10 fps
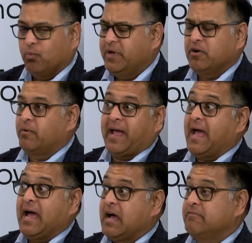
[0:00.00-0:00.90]
We don't
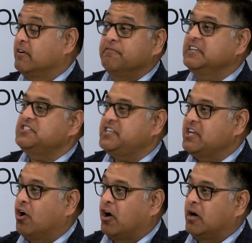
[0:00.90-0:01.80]
have a
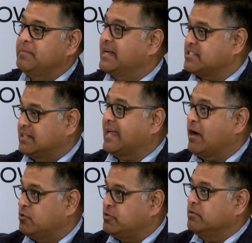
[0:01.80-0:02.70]
VC arm that's
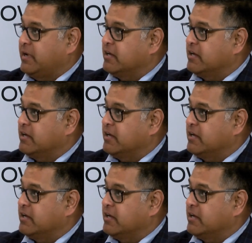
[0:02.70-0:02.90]
allowed to